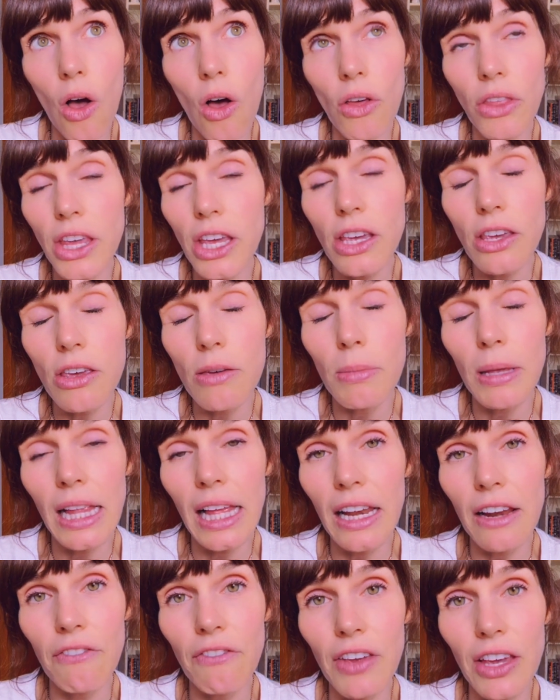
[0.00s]
all the
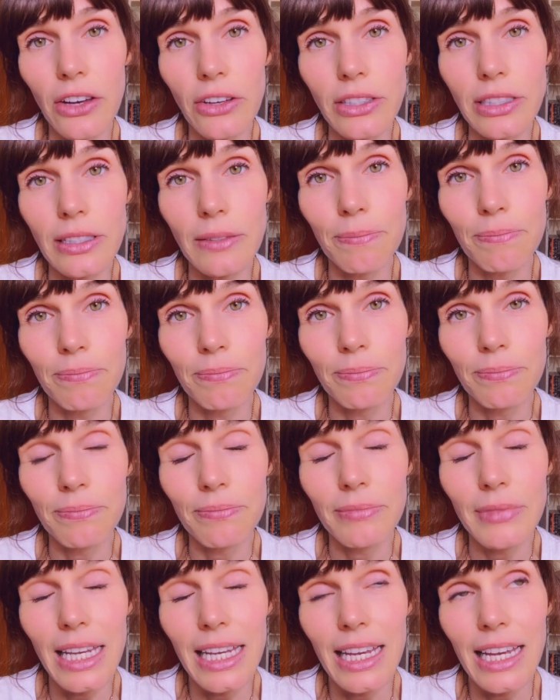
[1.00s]
accumulated feels
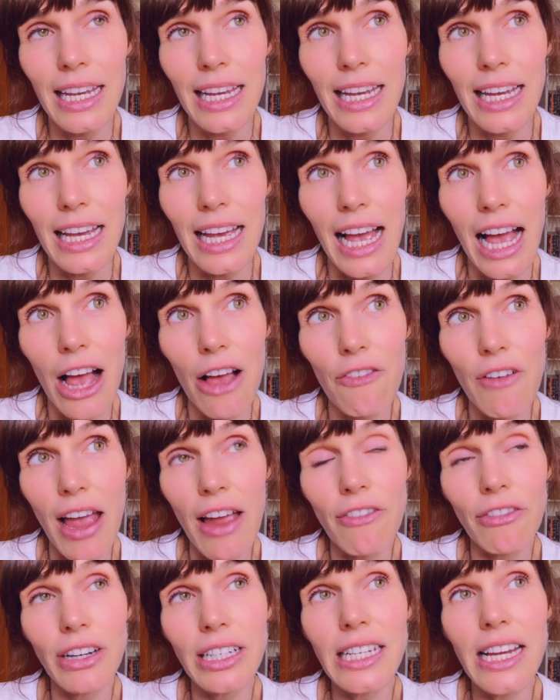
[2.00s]
of
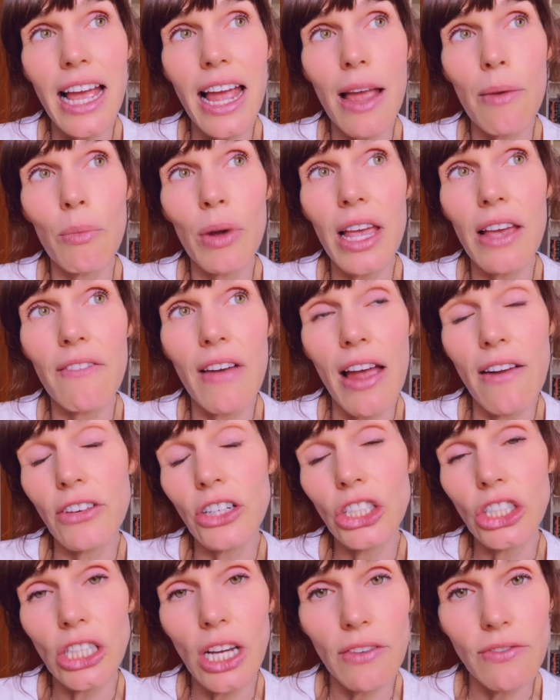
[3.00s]
every time we have
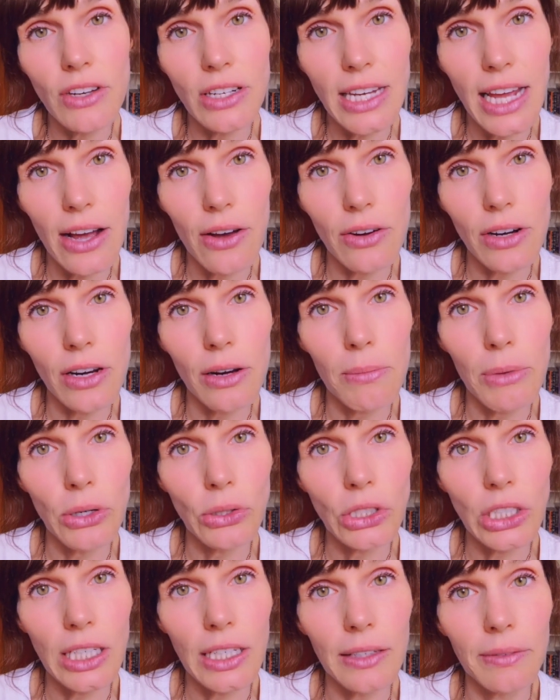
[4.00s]
ever shoved down an
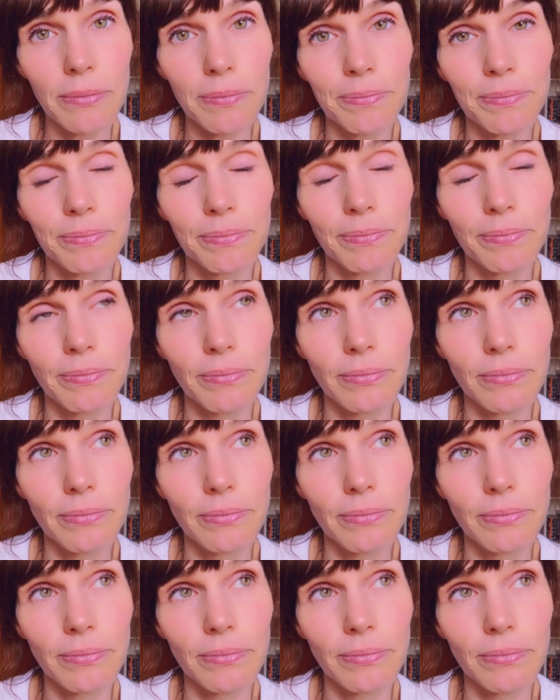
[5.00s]
emotion